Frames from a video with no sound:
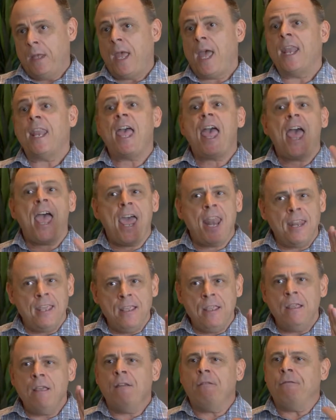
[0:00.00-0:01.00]
And
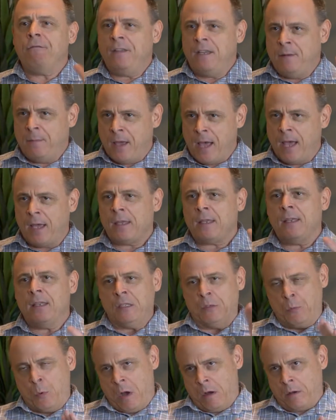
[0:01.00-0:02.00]
any feedback
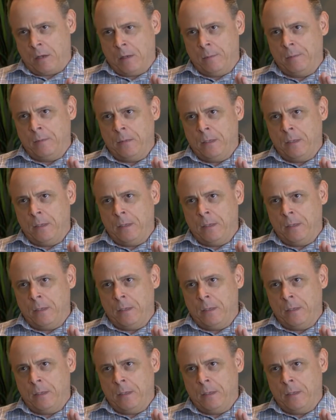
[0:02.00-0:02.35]
is welcome.